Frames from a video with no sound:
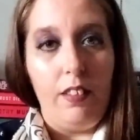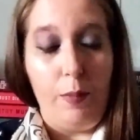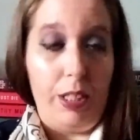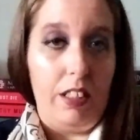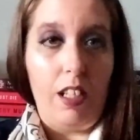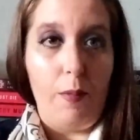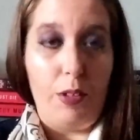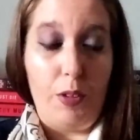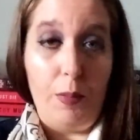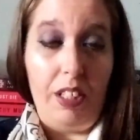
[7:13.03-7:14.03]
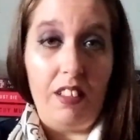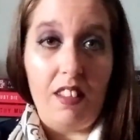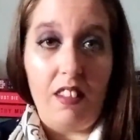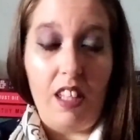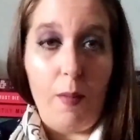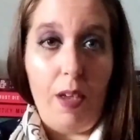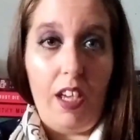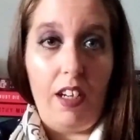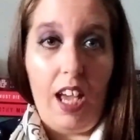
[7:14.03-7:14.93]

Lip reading: I mean, I'm assuming it's the same man.